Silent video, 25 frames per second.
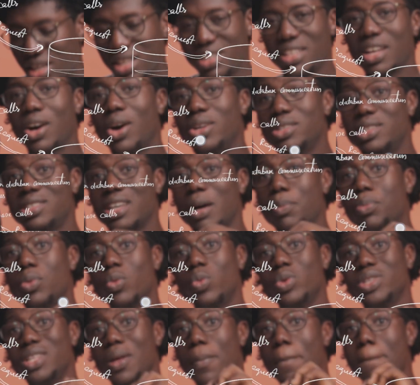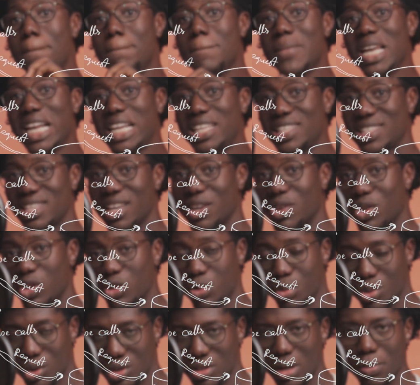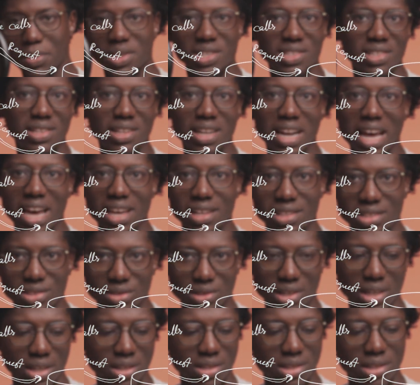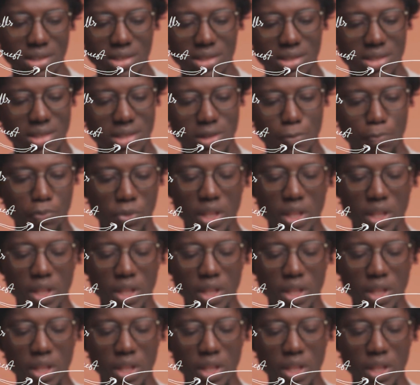Now, all this happens within milliseconds because, it's light, right? It's